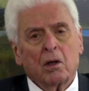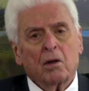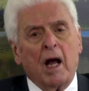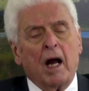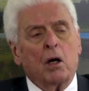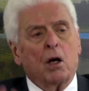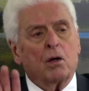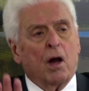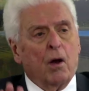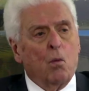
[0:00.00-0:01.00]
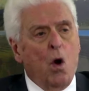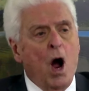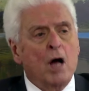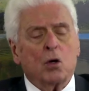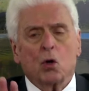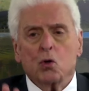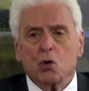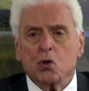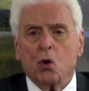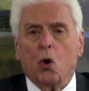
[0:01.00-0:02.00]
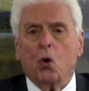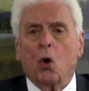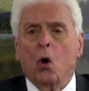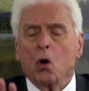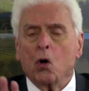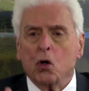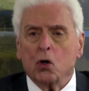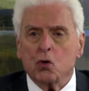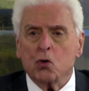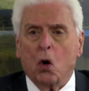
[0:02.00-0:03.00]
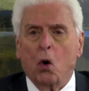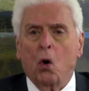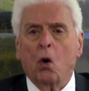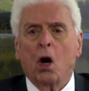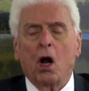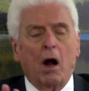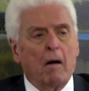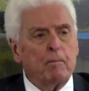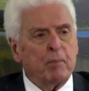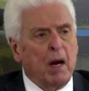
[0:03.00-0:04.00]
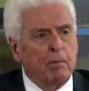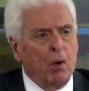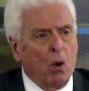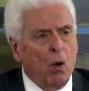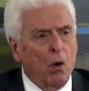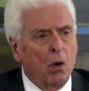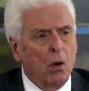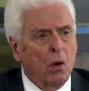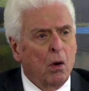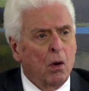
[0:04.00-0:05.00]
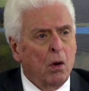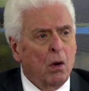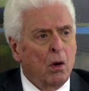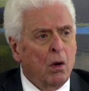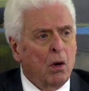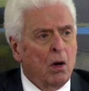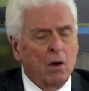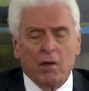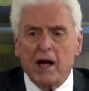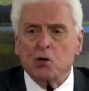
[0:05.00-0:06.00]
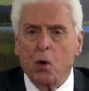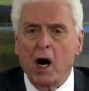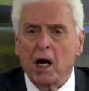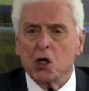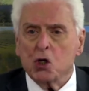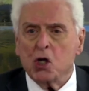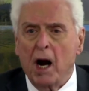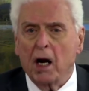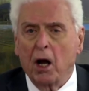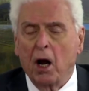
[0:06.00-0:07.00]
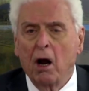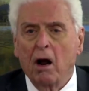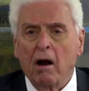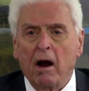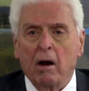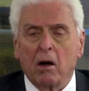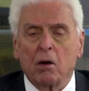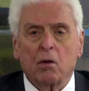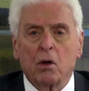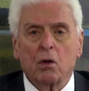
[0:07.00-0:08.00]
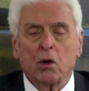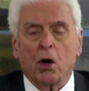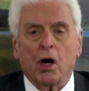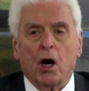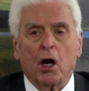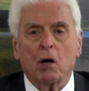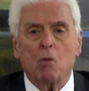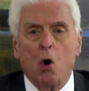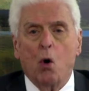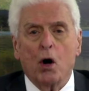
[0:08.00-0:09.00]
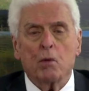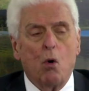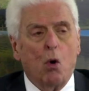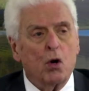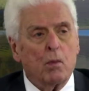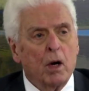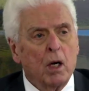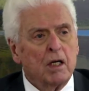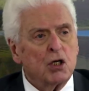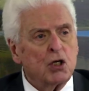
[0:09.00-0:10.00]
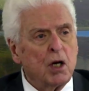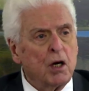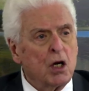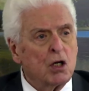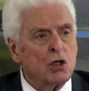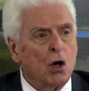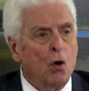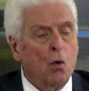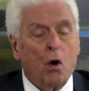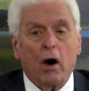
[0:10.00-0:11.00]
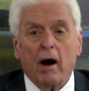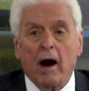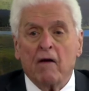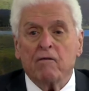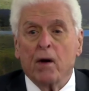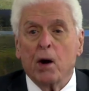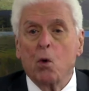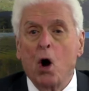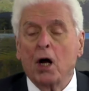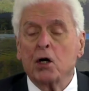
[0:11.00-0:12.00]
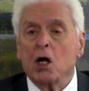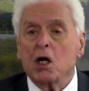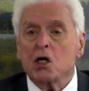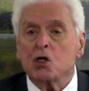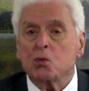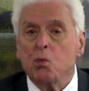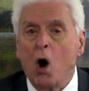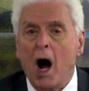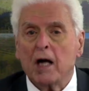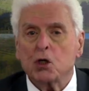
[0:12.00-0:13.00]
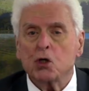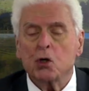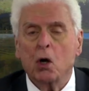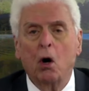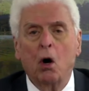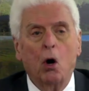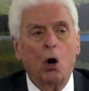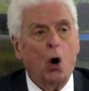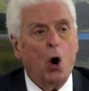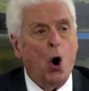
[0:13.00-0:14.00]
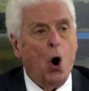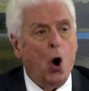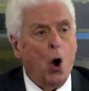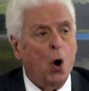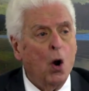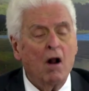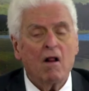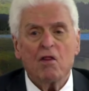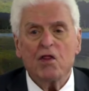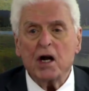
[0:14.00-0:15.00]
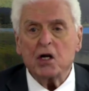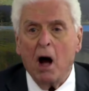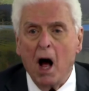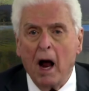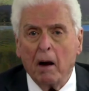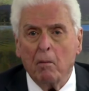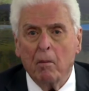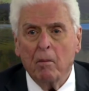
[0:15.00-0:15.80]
that they want total control of people. That's why in China, they're getting more and more cities where everyone is watched all the time.